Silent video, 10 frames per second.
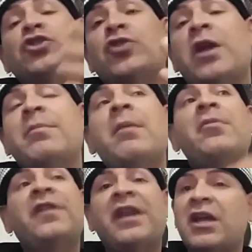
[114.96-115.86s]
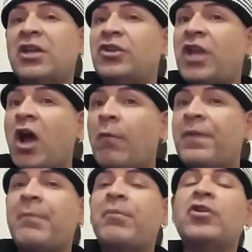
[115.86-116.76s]
So I remembered that I can
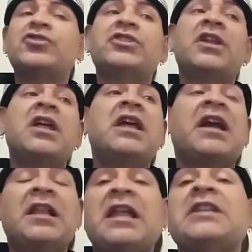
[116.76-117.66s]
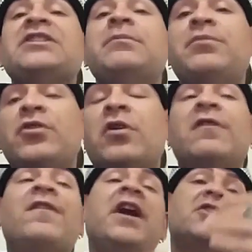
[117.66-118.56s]
help that person cleanse and
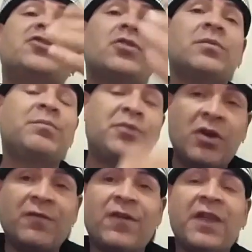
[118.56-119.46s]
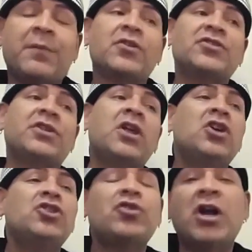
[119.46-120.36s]
purify it, so purify the person.
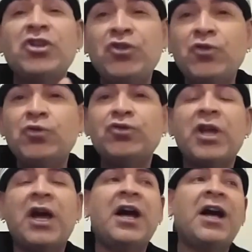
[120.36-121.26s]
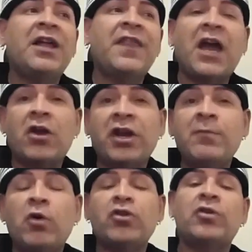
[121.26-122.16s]
So I use that
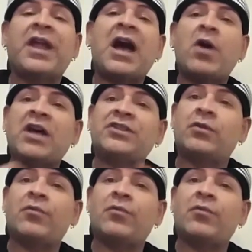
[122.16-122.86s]
grimorio now as a